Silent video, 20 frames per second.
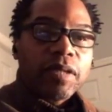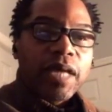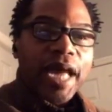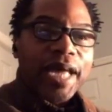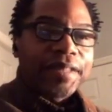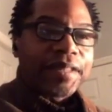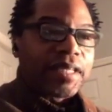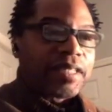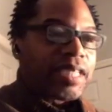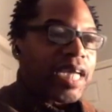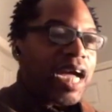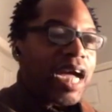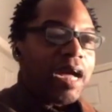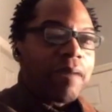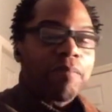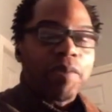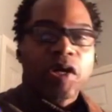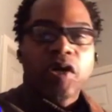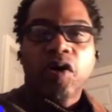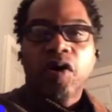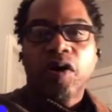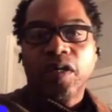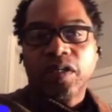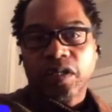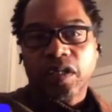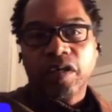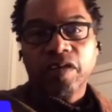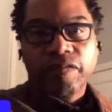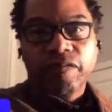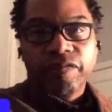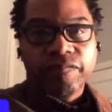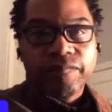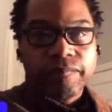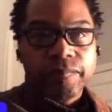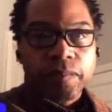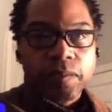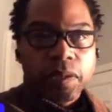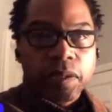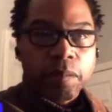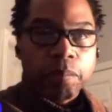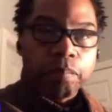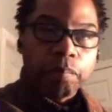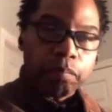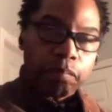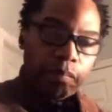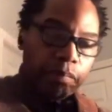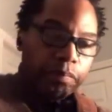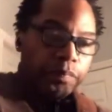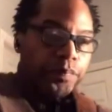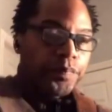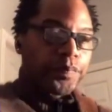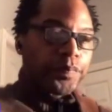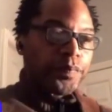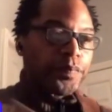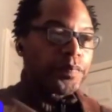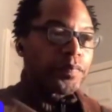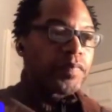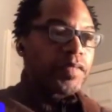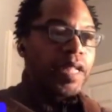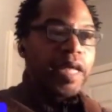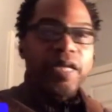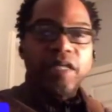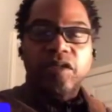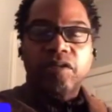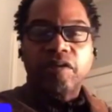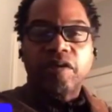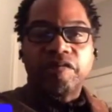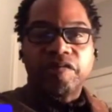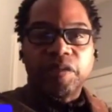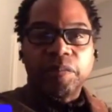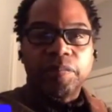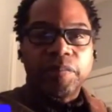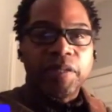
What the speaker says: at the time because of the nature of the